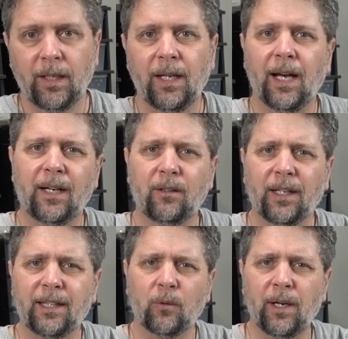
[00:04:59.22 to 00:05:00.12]
I don't like
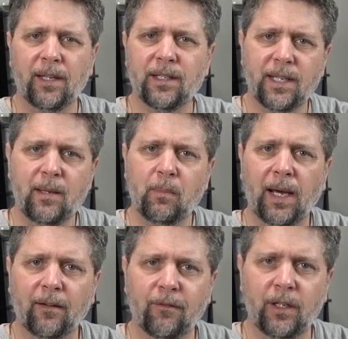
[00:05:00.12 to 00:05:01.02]
the way this heat
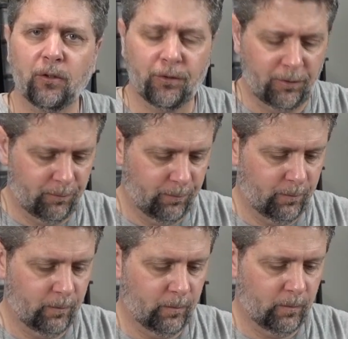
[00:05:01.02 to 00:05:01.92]
pack feels.
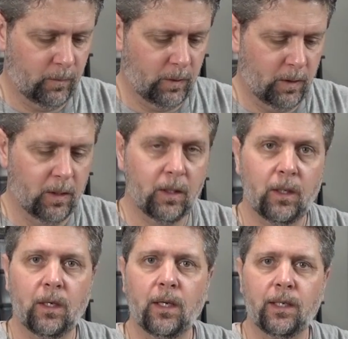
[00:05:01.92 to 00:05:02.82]

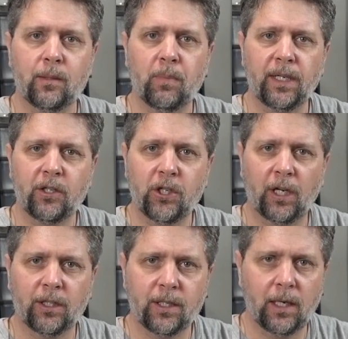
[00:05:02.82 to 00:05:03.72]
It's big
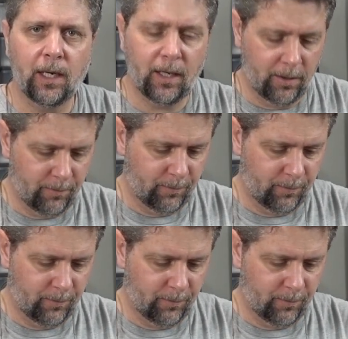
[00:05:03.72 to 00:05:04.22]
chunks in here.